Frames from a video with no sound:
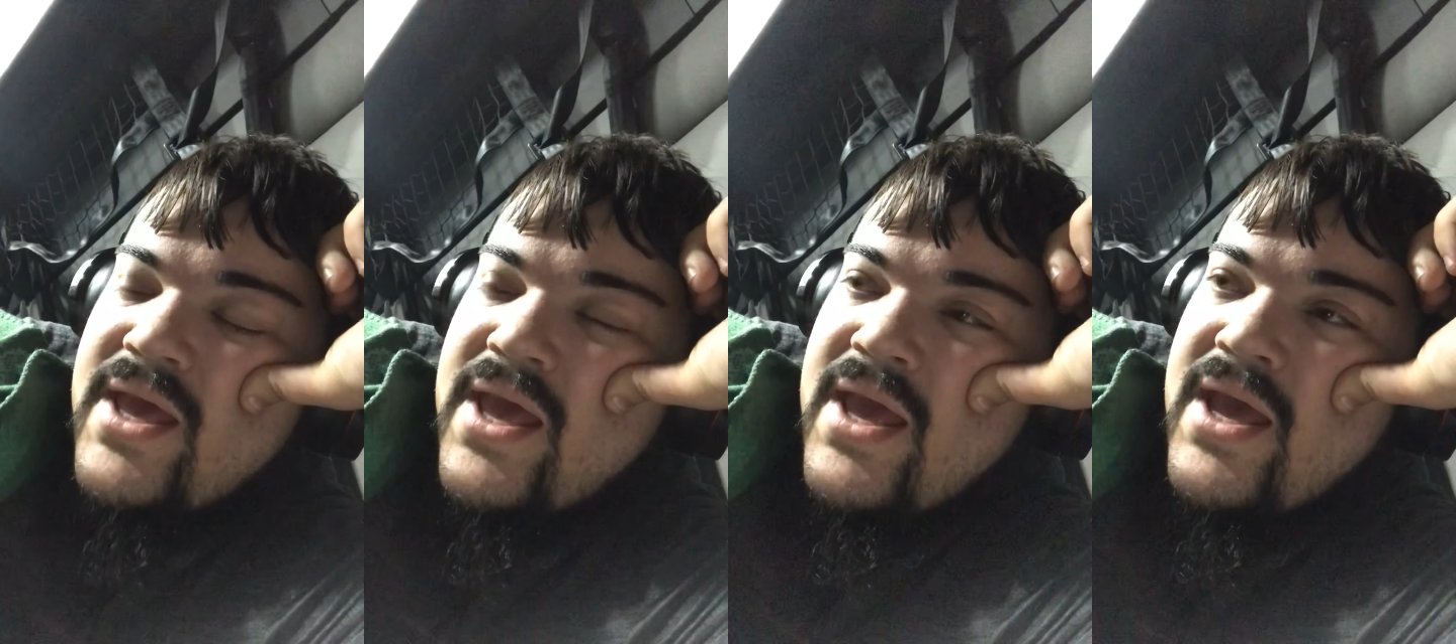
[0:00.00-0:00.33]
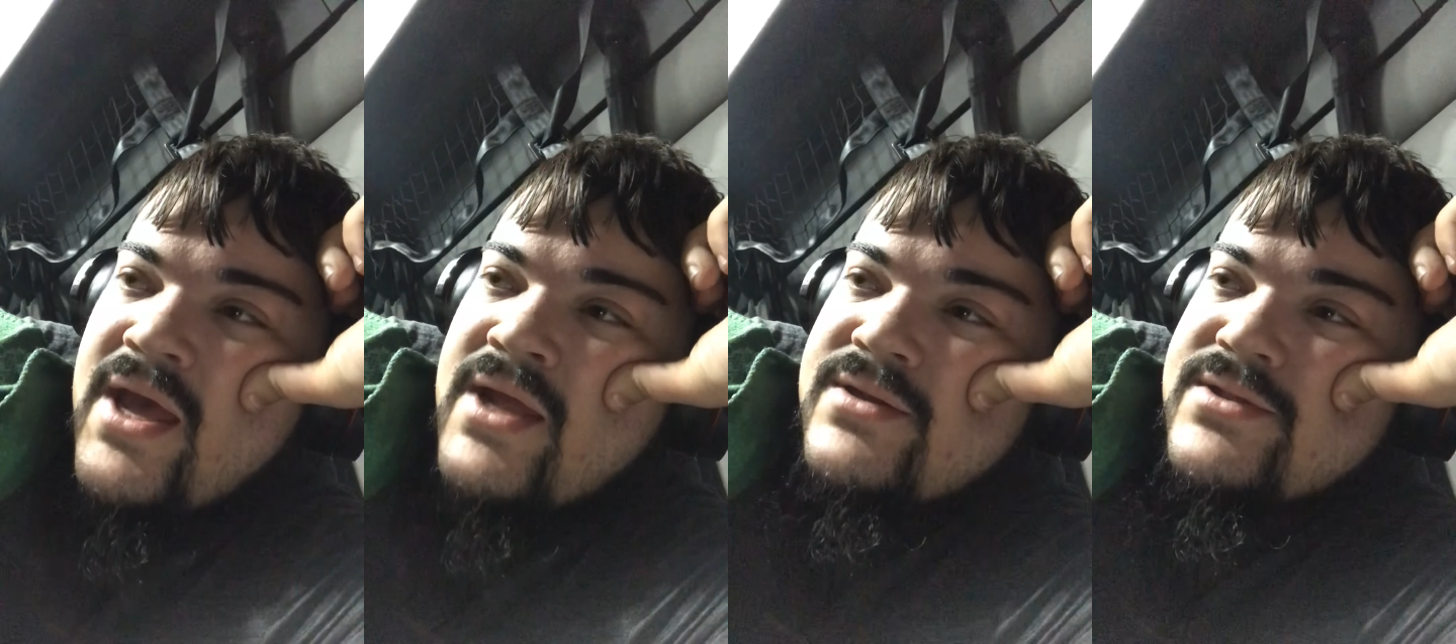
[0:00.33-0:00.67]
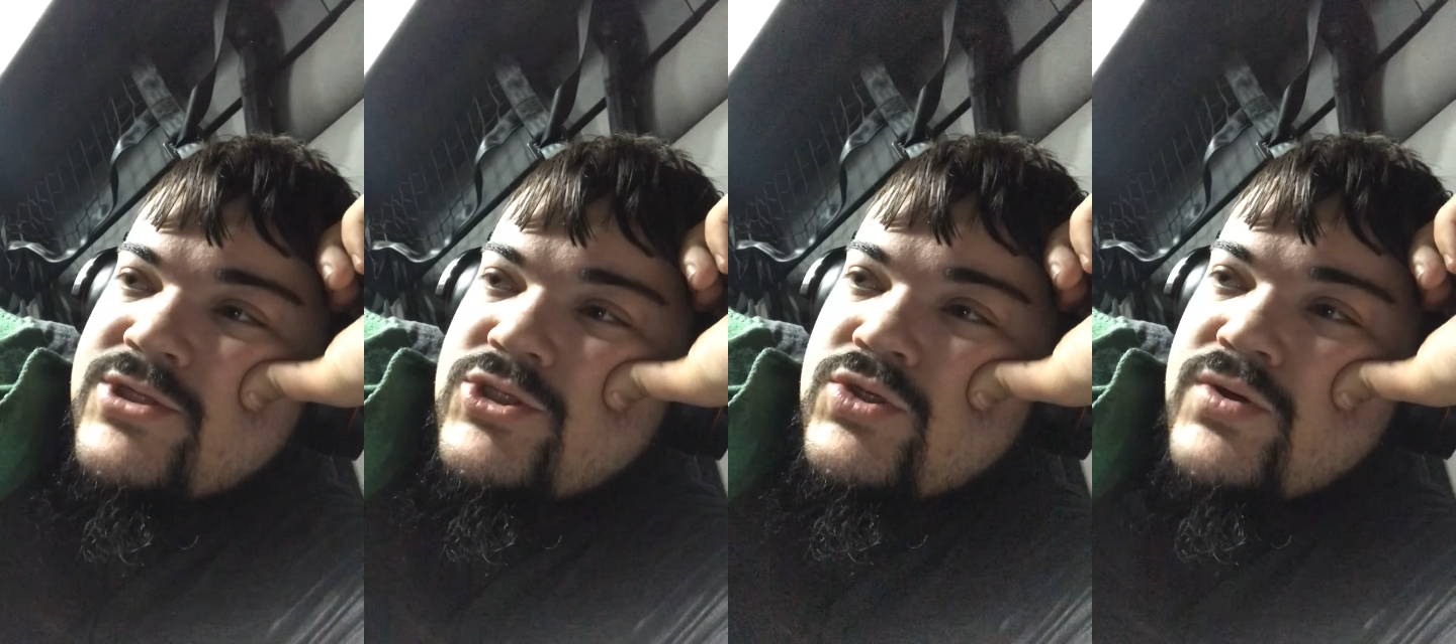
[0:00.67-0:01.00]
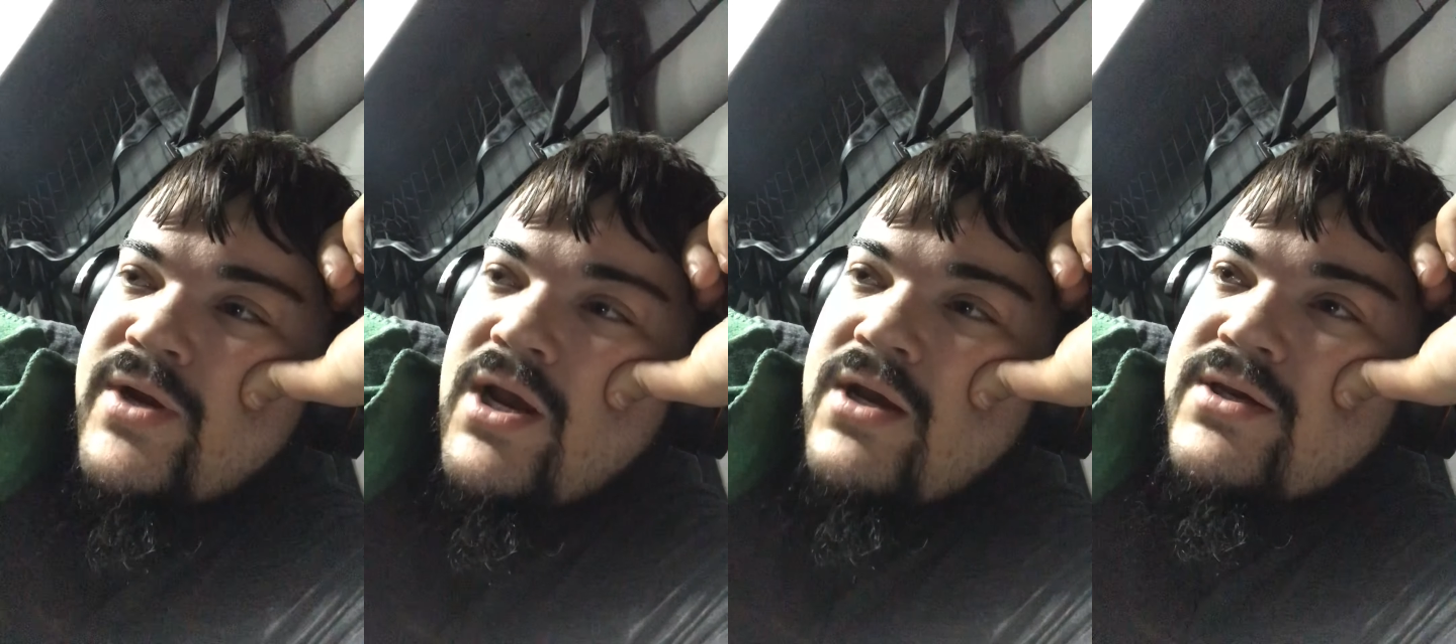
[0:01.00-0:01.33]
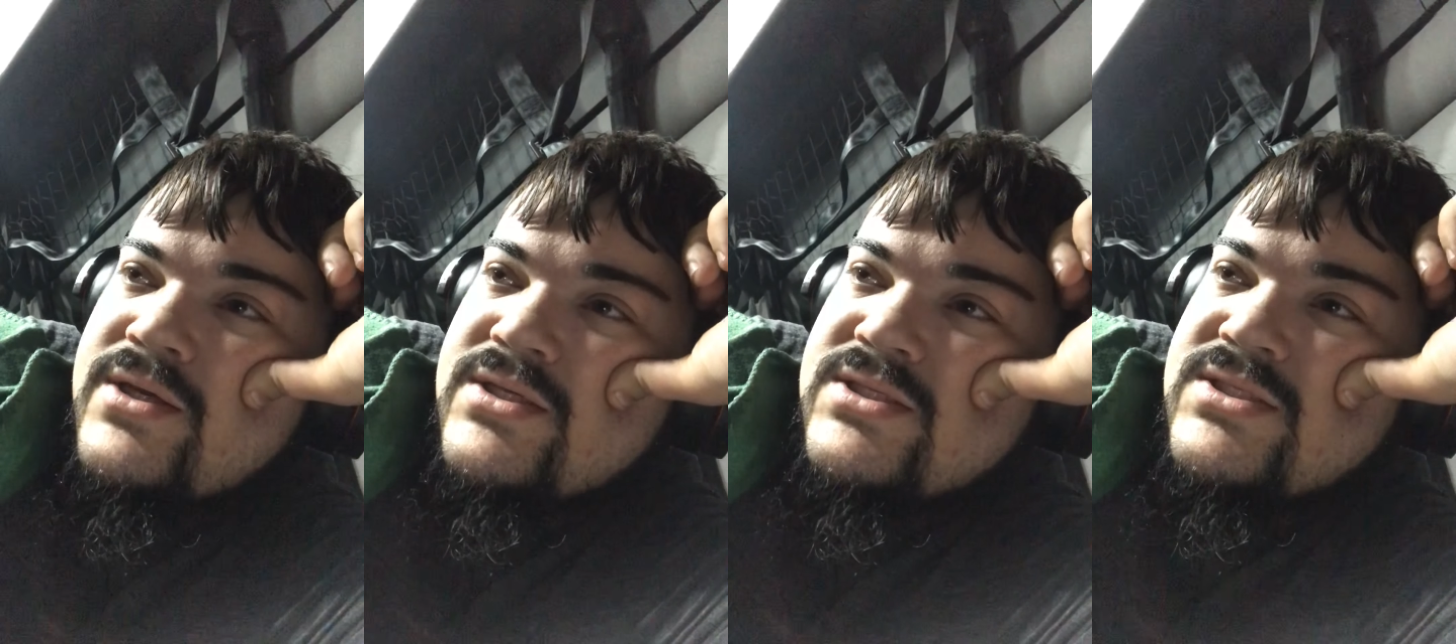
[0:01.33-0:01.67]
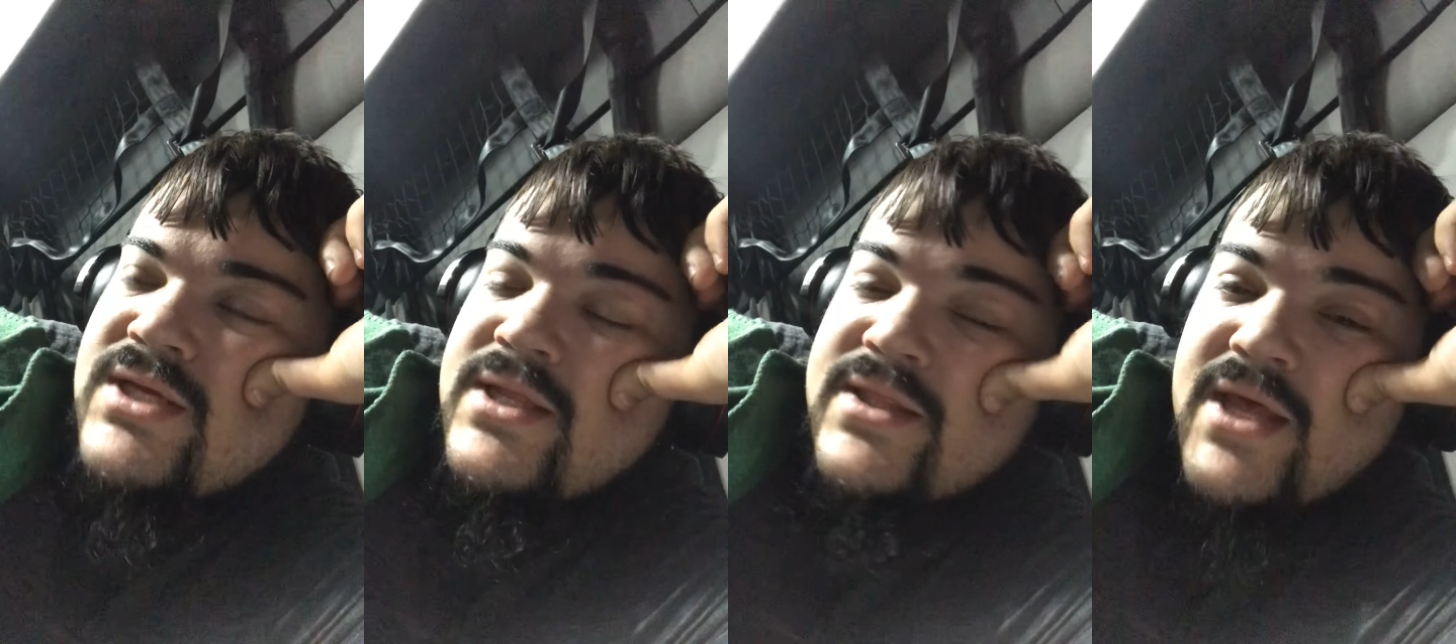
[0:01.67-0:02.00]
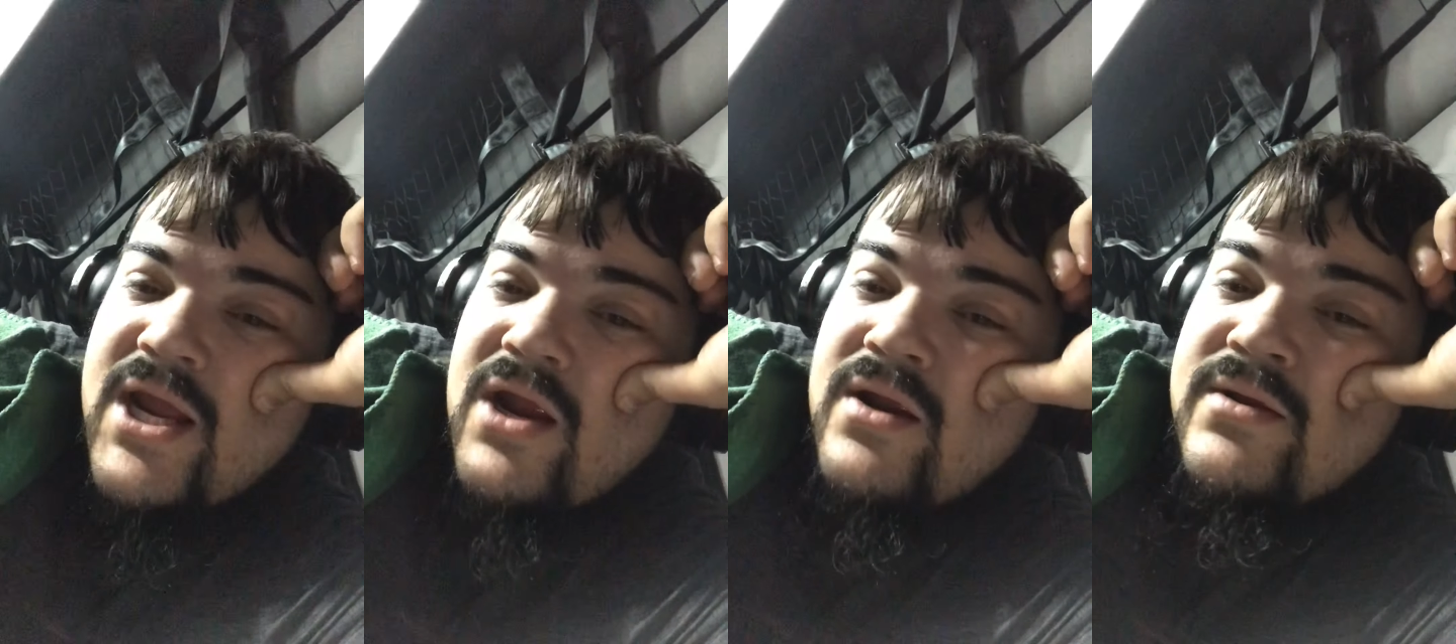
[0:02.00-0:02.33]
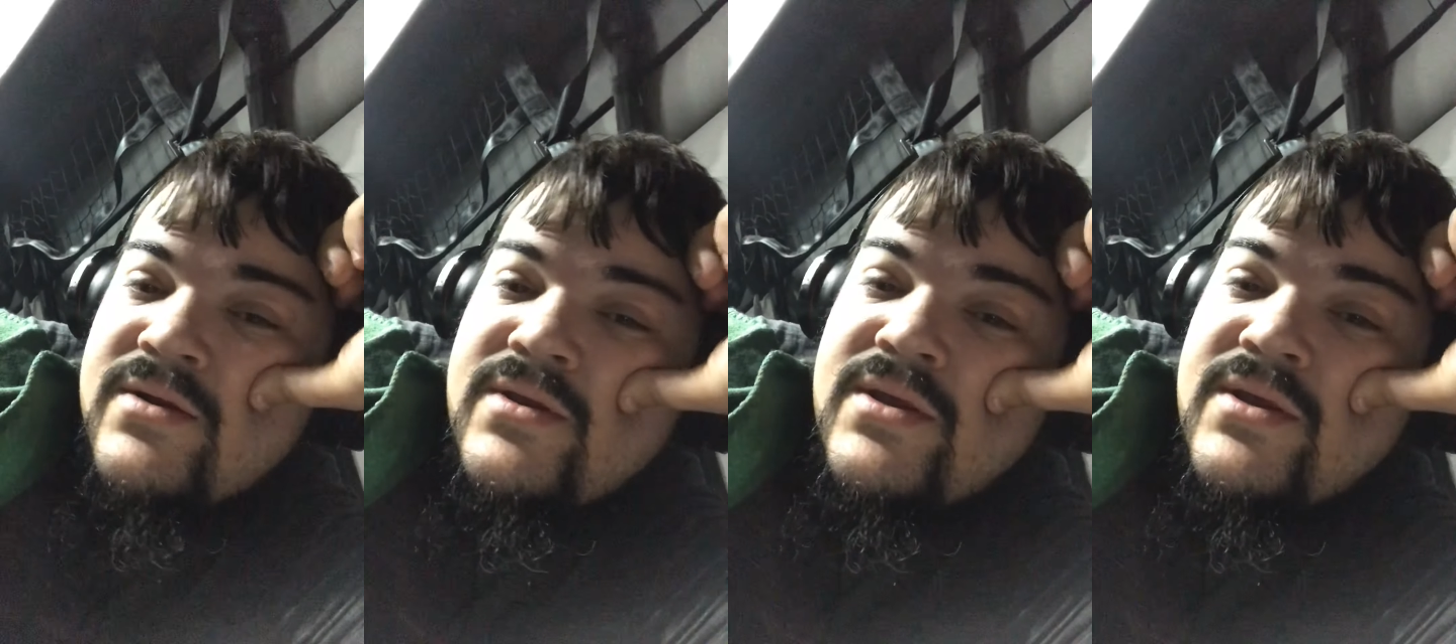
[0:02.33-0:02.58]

and the truck is sitting there.